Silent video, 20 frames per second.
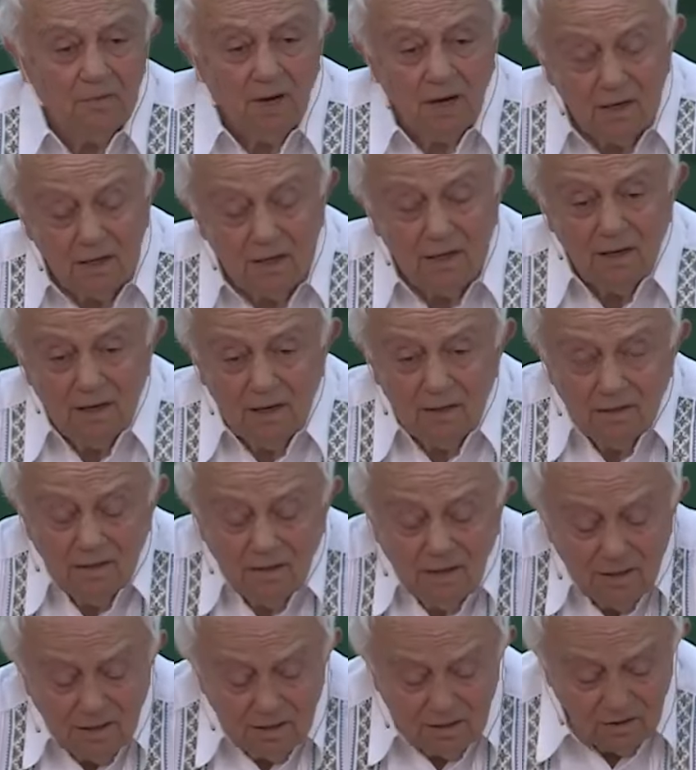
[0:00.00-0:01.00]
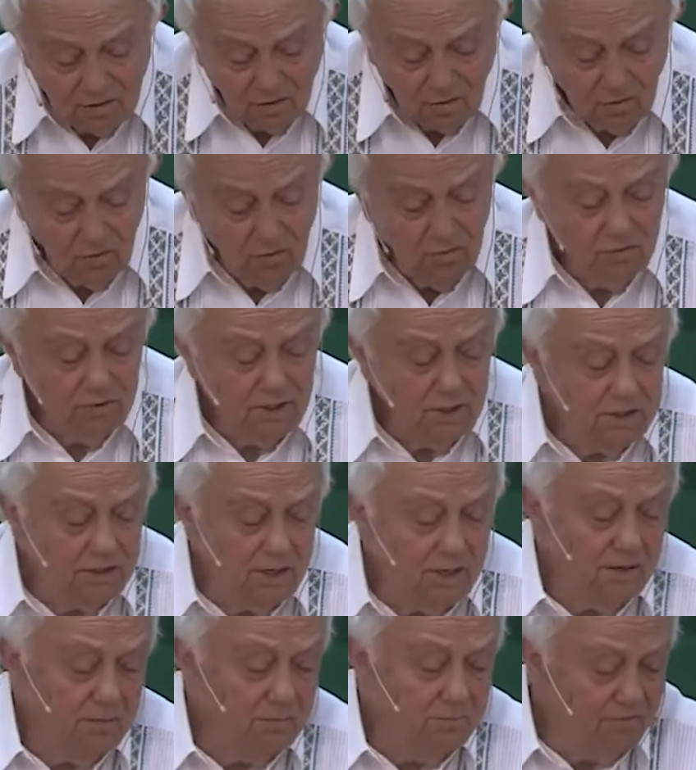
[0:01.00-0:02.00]
I, I, you know that
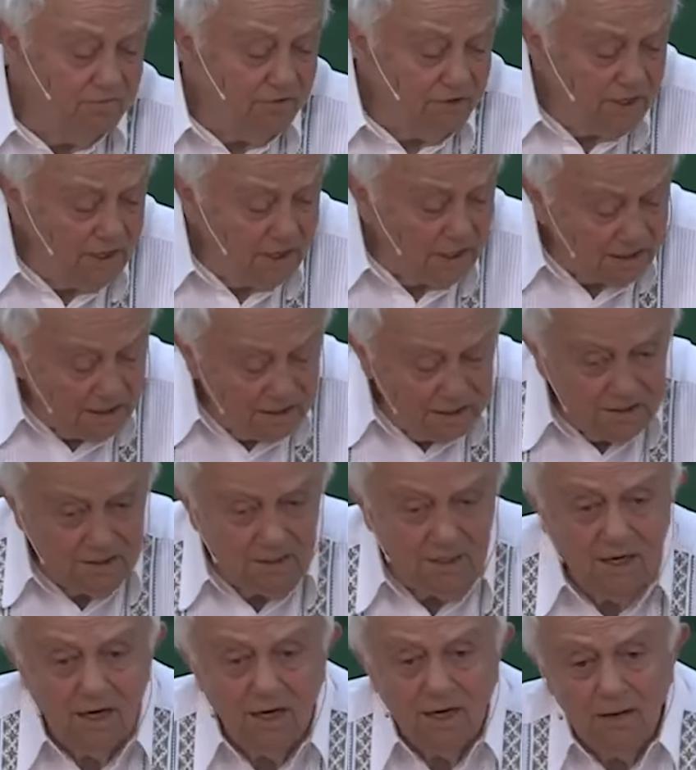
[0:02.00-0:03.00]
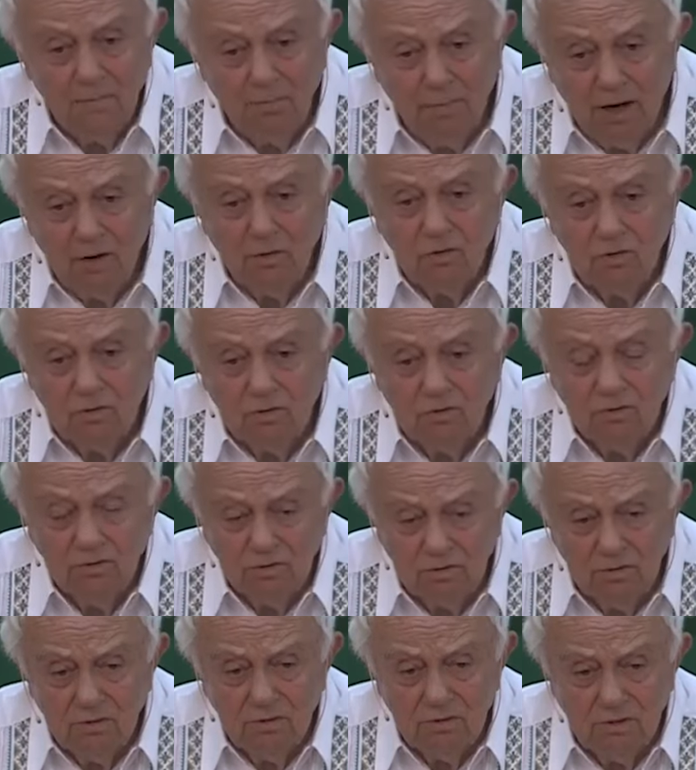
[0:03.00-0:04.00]
I am very critical about uh,
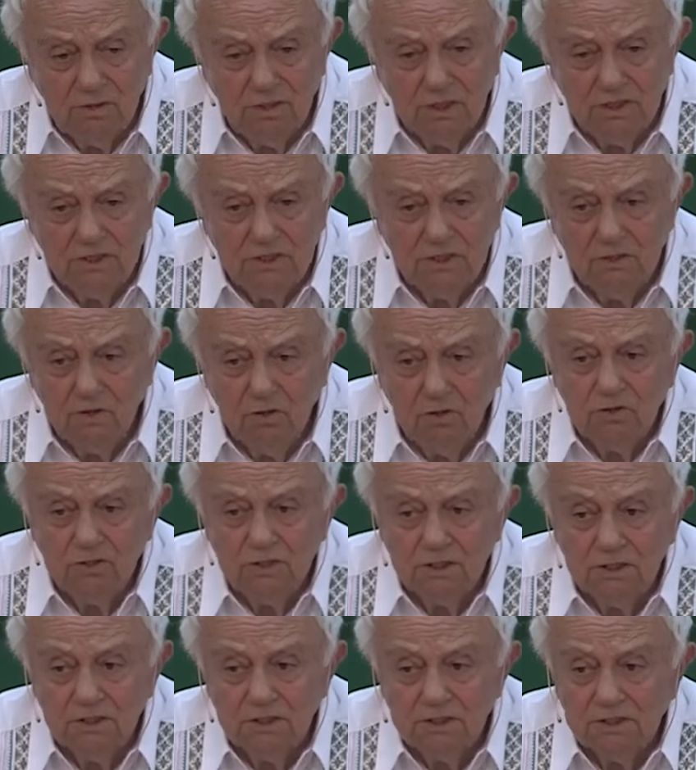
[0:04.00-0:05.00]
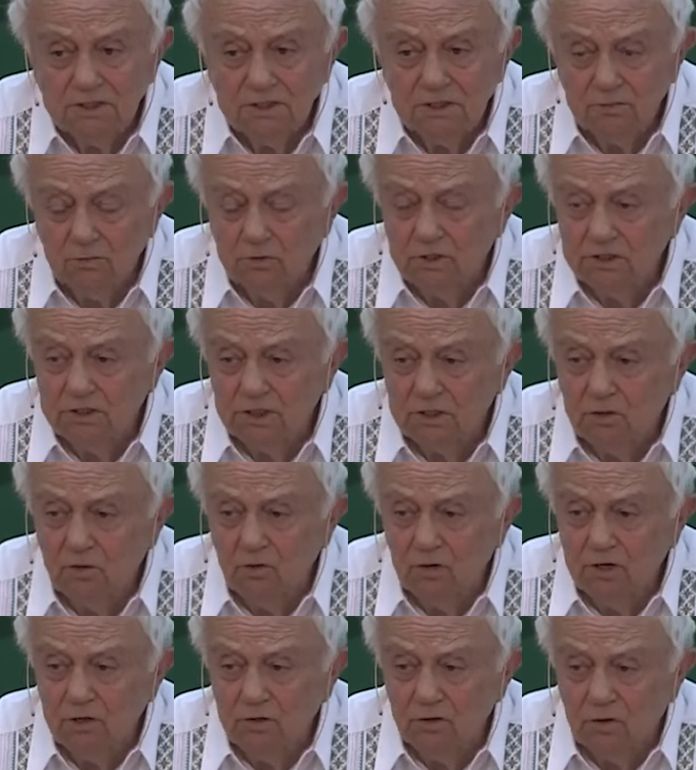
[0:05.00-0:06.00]
this nonsense which are
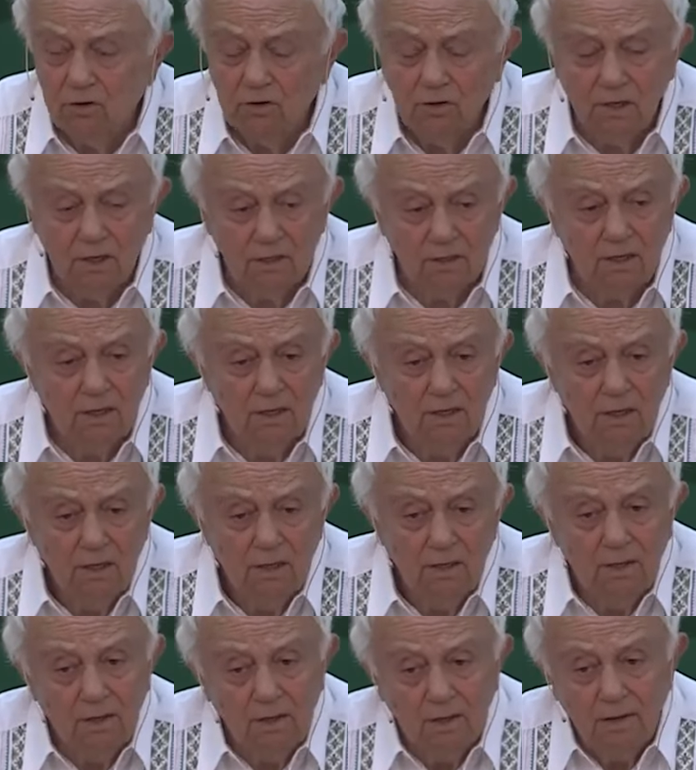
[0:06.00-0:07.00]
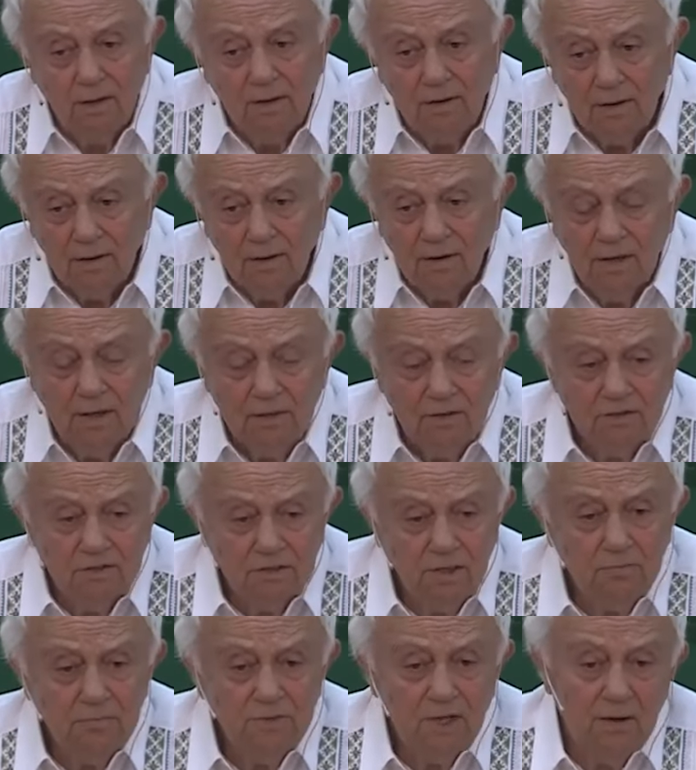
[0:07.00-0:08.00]
going on, and, and
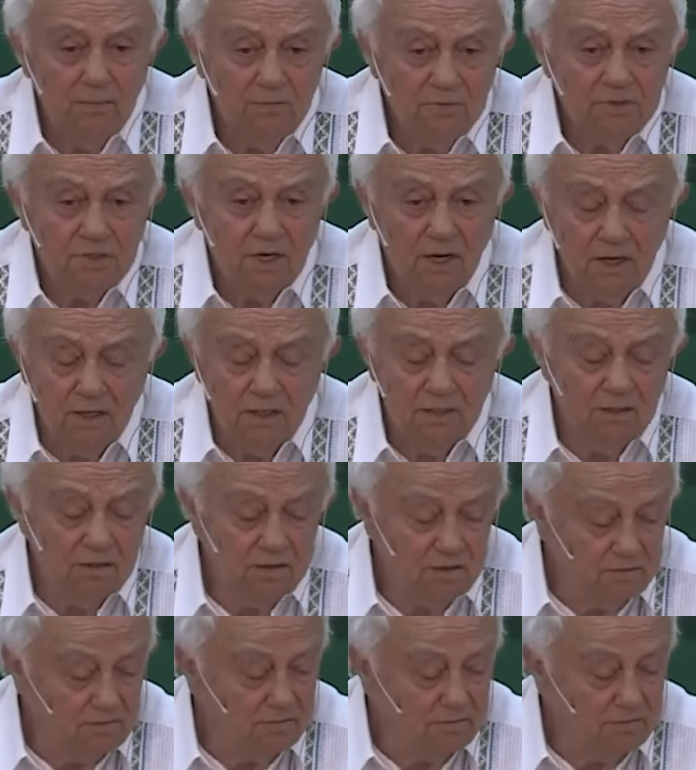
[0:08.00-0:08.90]
sometimes I